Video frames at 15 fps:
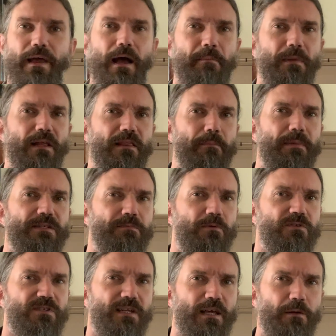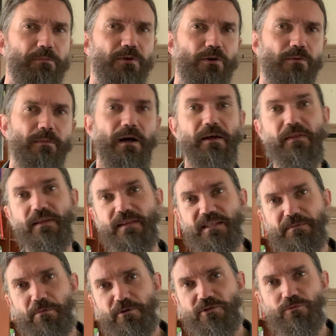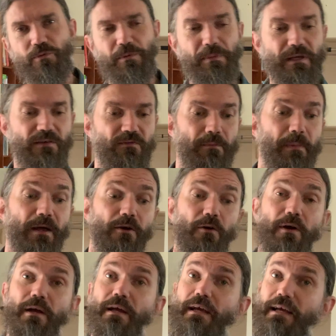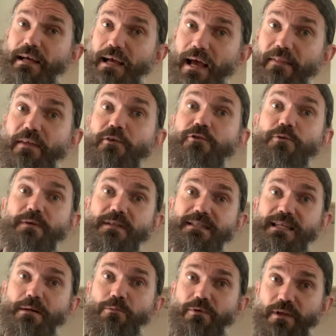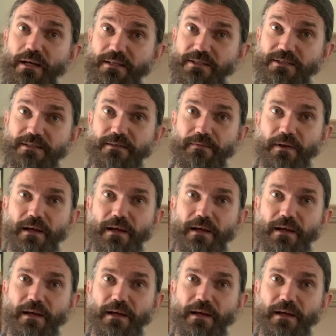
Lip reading: I'm not the best person to help you. I think this person would be even better. And they're doing the same with us.